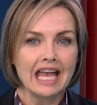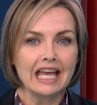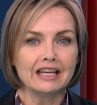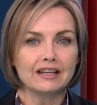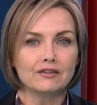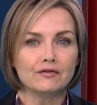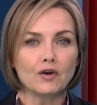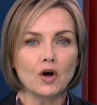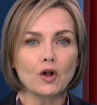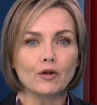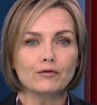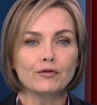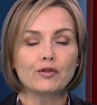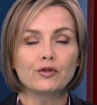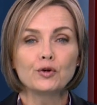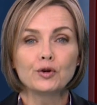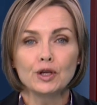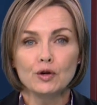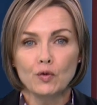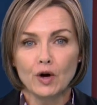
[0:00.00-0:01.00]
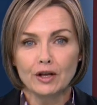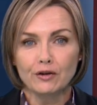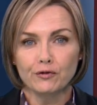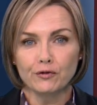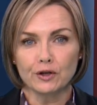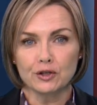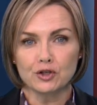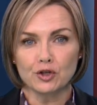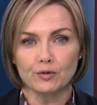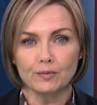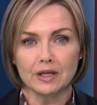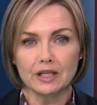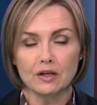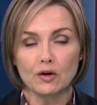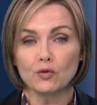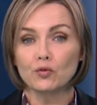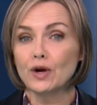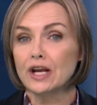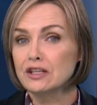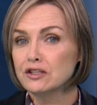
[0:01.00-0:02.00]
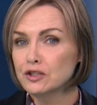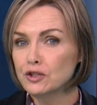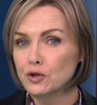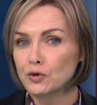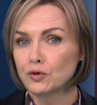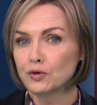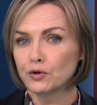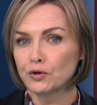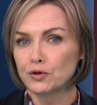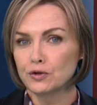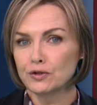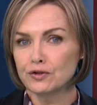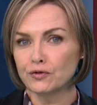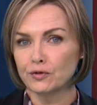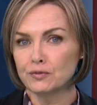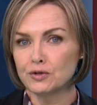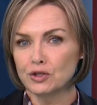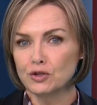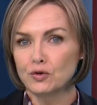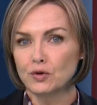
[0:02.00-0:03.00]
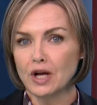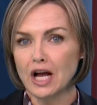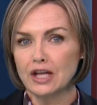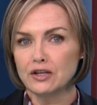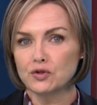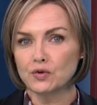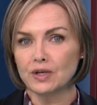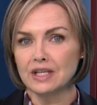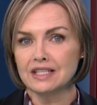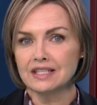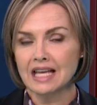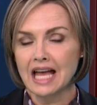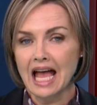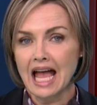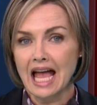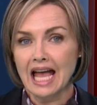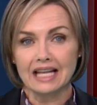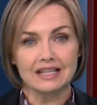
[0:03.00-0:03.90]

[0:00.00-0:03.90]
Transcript: It involved thirty-one fishermen, rescue crews from two countries,